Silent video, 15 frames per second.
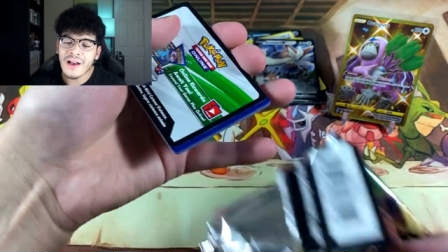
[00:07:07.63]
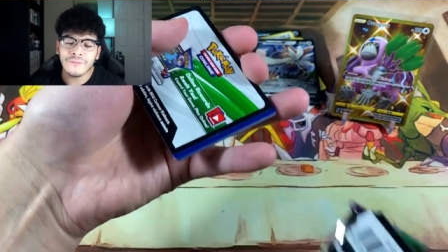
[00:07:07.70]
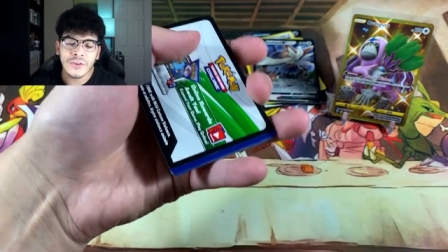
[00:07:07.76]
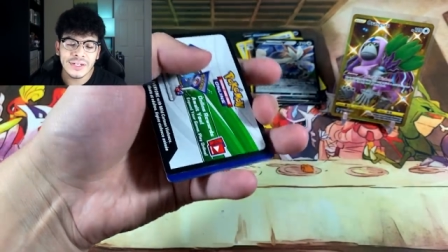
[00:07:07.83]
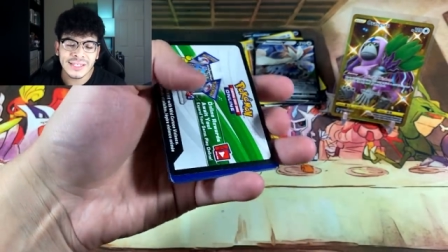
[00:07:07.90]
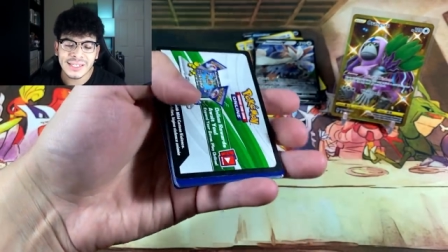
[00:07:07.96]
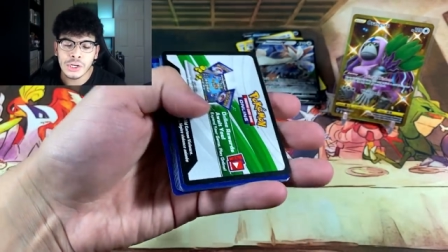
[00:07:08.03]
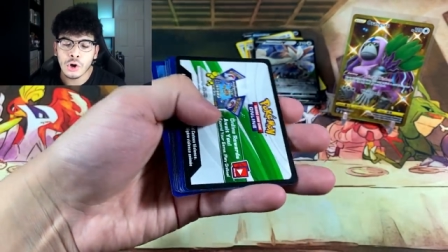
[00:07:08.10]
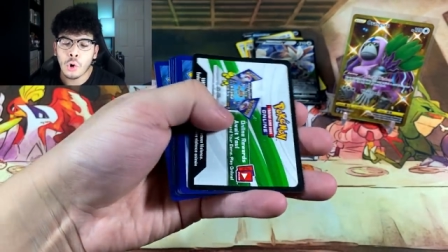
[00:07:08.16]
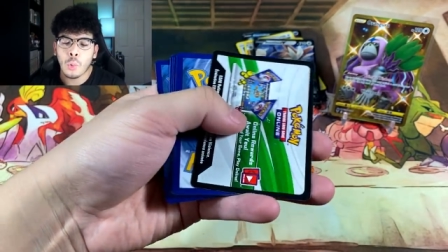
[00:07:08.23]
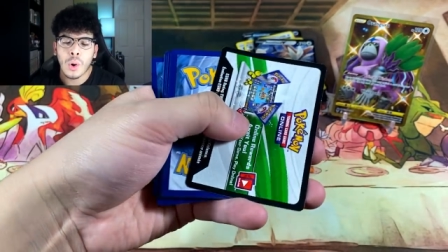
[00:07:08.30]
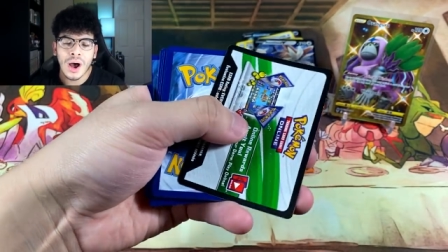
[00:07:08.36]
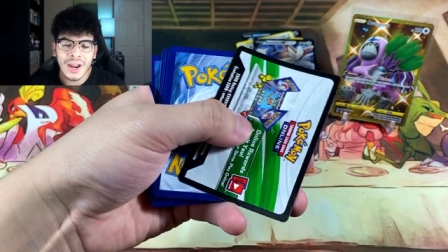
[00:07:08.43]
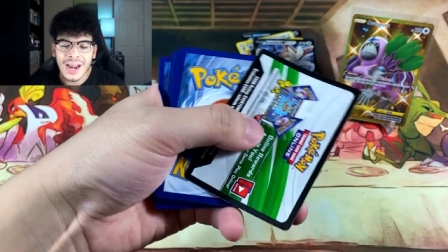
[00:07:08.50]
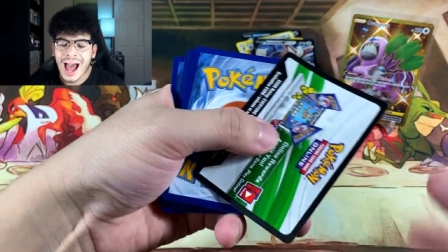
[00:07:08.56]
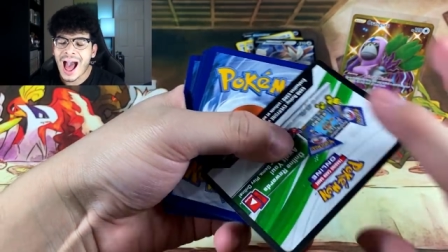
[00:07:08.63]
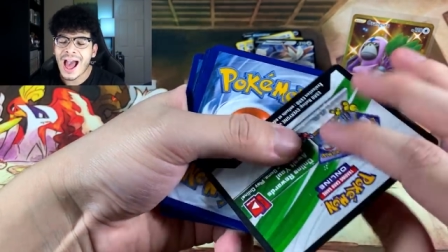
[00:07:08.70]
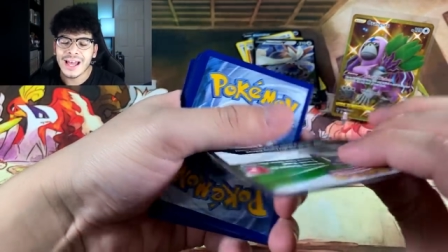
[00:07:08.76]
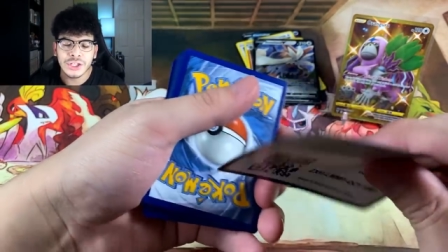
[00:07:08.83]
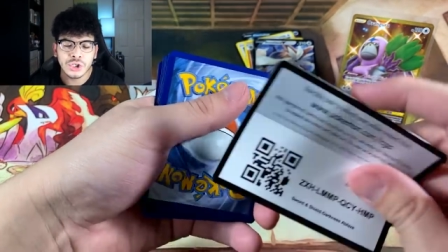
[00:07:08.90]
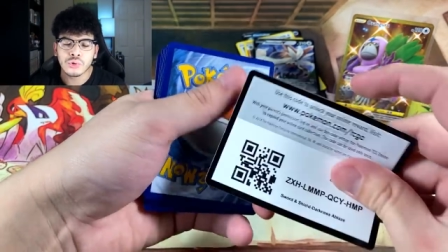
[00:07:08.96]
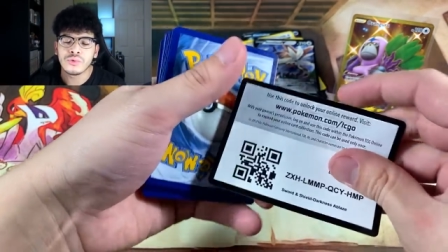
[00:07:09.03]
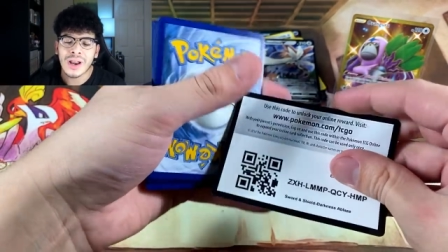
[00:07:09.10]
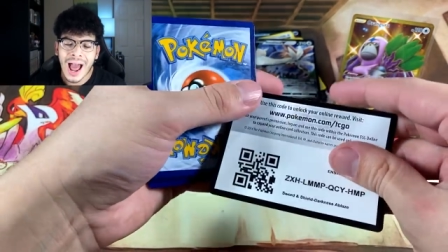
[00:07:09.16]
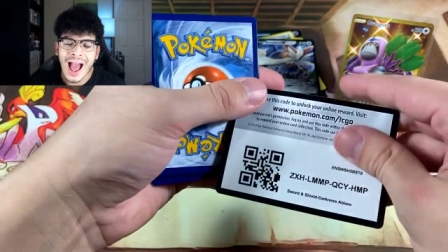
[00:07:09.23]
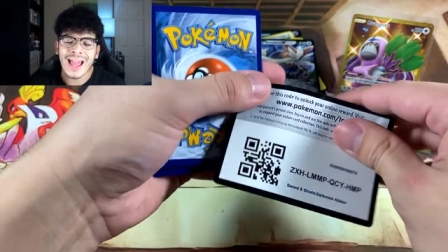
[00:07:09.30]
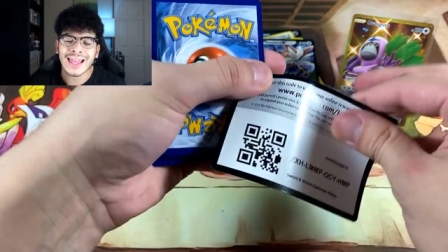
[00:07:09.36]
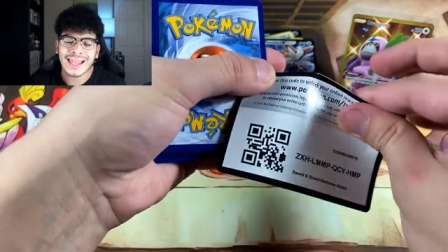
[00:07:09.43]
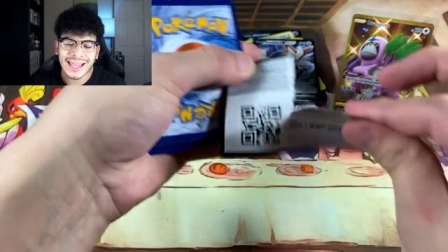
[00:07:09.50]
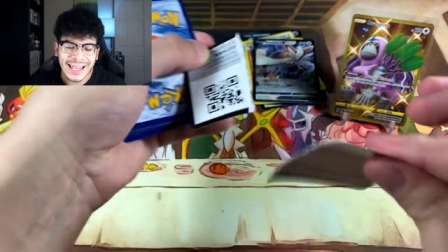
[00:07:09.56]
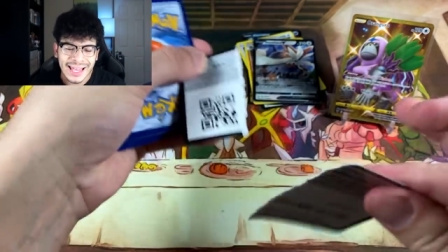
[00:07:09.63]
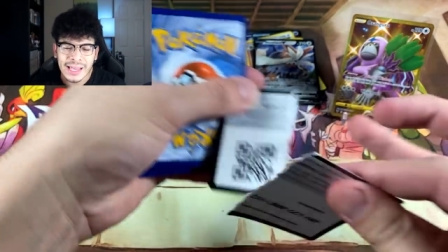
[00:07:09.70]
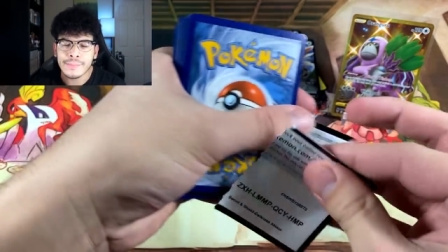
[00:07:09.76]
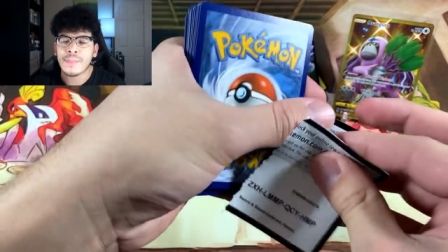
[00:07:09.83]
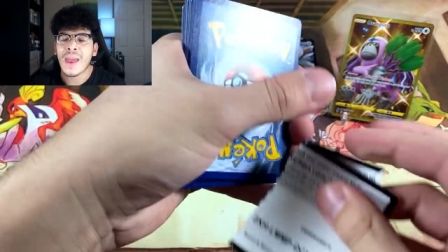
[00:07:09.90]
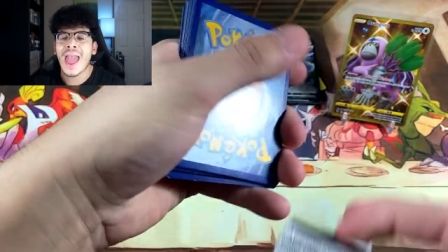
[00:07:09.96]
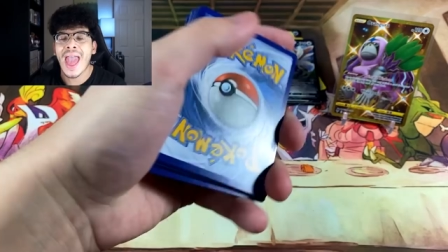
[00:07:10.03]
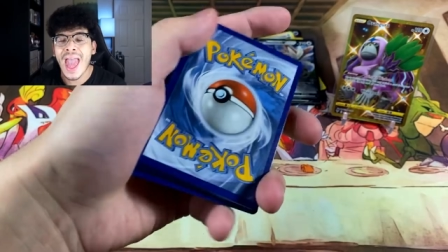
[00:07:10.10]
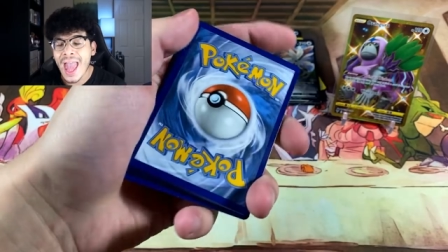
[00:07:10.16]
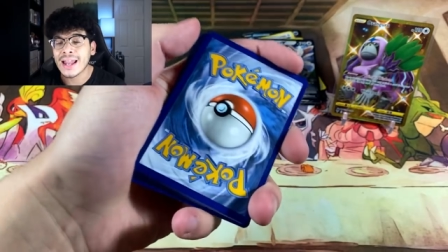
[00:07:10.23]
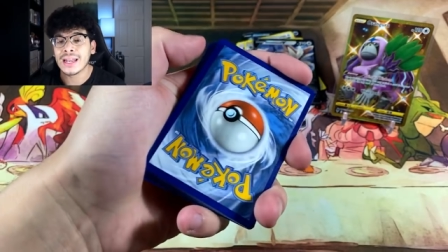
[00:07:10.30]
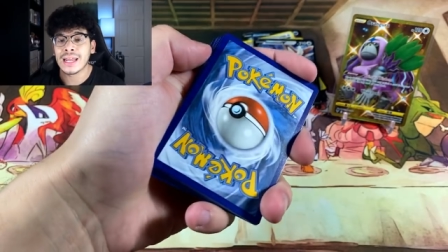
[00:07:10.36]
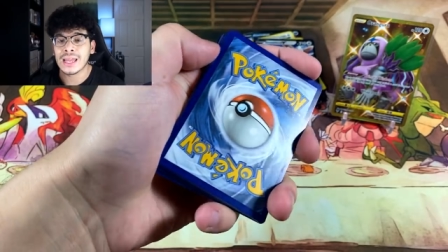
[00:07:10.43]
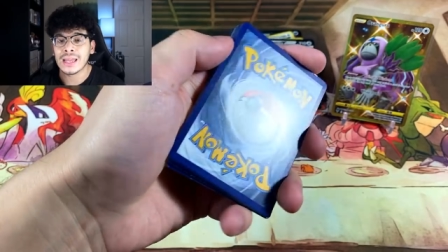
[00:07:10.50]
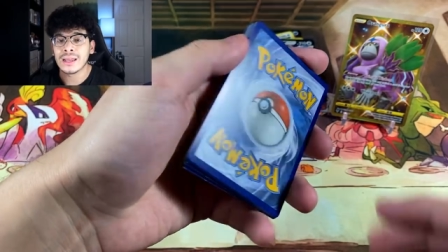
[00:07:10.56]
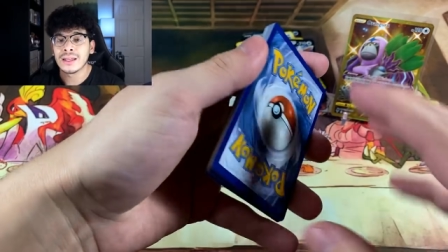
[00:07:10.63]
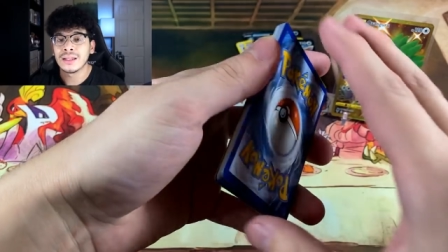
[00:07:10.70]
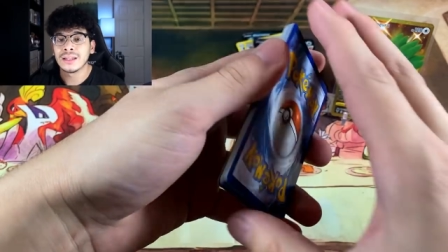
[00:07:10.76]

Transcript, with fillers: Every single one. I do not keep any.